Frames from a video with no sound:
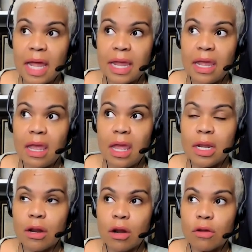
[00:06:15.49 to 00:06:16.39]

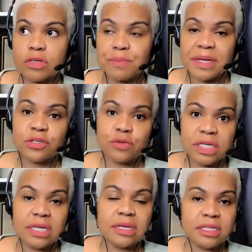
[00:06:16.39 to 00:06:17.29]
and her
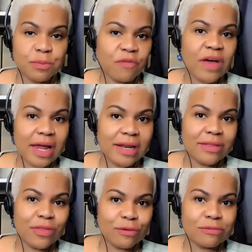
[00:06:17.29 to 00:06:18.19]
specialty is
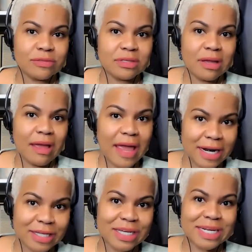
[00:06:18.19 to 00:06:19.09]
providing those
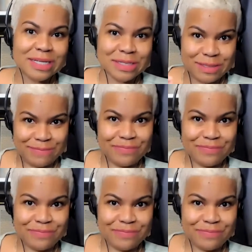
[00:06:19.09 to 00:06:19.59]
analytics.